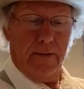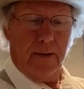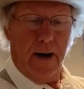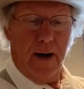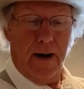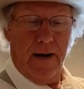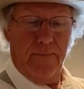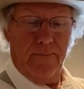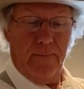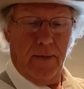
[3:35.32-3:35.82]

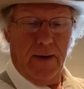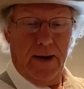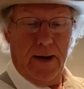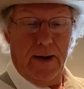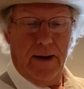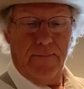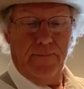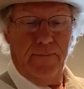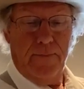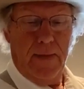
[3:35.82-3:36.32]

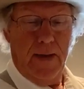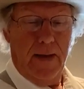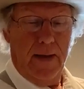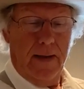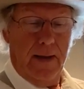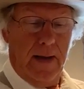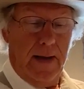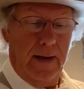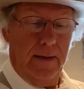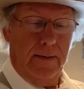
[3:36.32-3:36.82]
driveway,
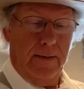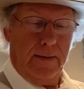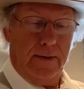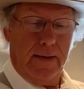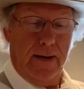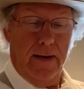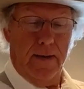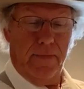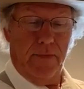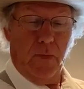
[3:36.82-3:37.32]
I looked
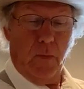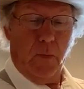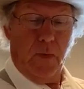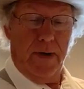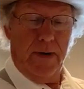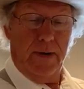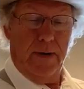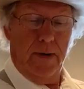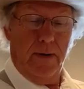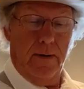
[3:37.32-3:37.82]
out the
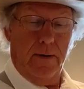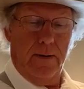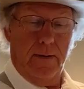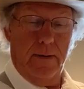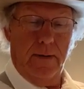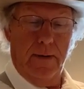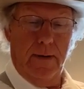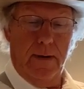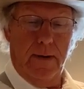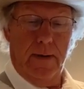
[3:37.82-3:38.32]
window
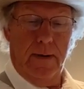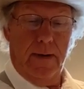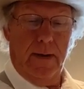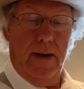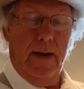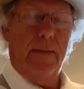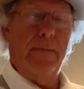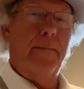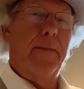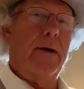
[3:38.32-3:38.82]

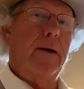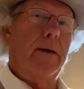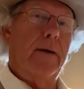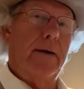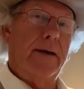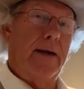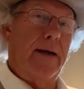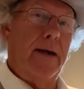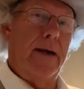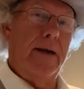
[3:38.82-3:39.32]
and
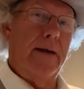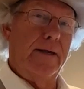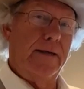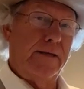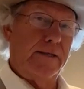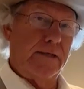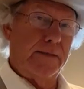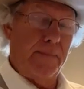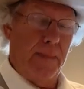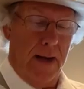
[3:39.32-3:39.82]
merely
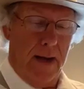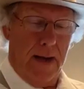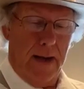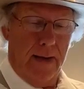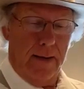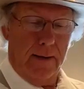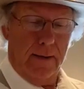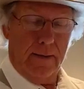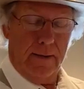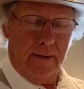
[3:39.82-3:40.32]

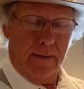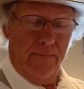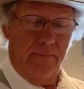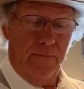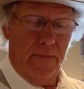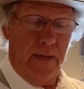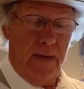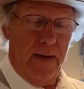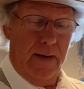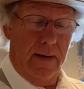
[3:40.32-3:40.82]
smiled.
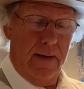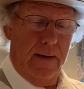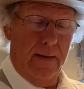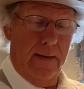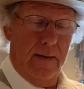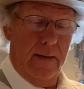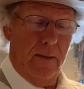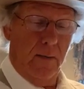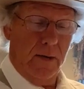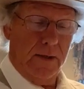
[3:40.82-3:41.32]

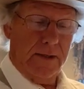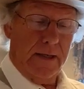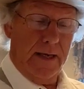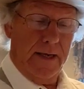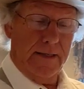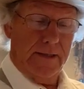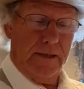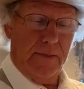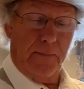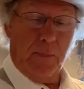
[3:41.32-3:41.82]
Was I
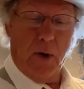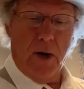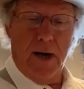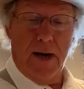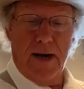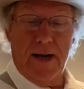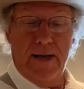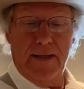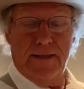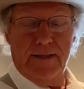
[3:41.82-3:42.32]

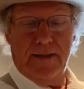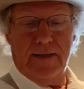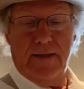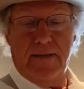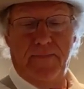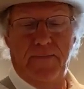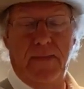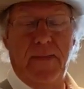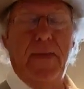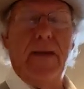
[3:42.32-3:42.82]
surprised?
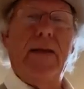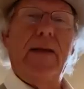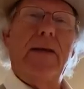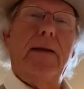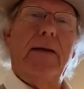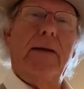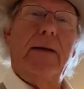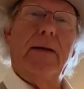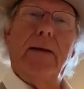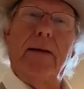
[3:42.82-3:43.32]

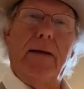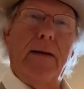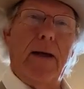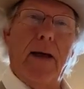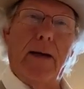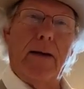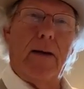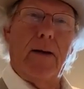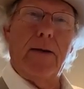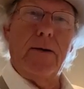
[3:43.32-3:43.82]

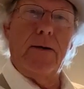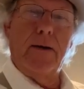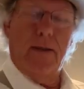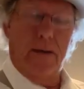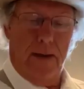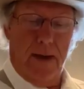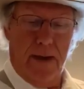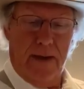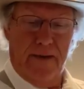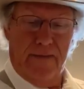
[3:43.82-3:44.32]
Not on your
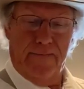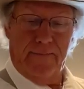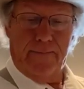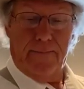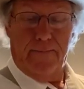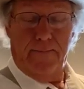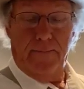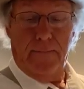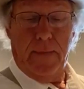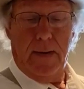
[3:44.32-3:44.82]
life.
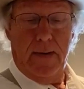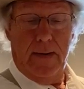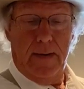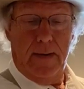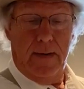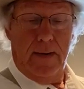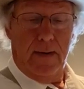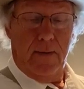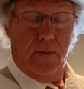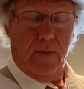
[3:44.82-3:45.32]

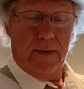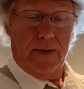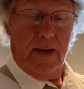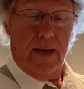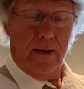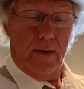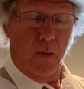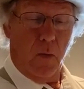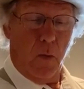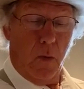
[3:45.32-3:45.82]

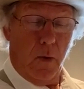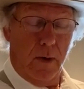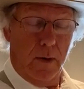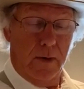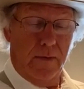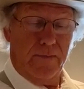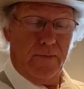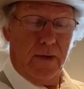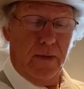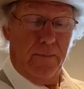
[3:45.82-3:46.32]
Without a word
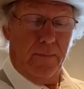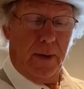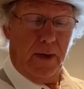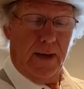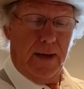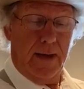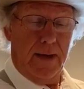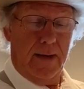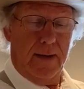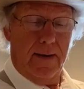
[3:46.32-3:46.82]
of
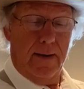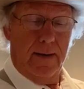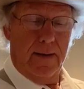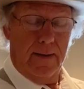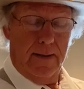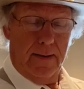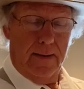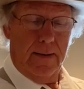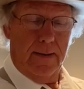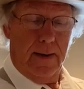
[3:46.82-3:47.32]
complaint,
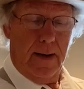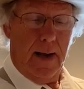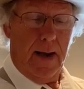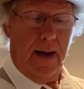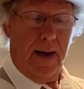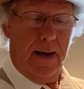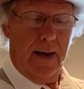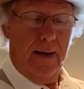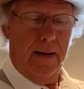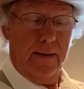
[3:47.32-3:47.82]

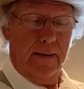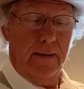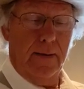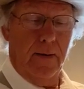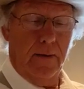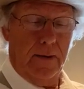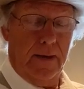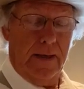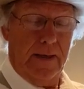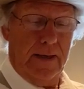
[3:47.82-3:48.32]
I
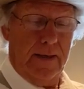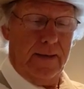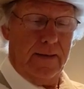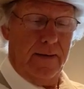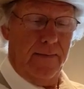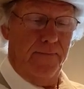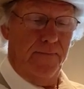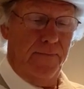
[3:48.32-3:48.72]
unloaded it.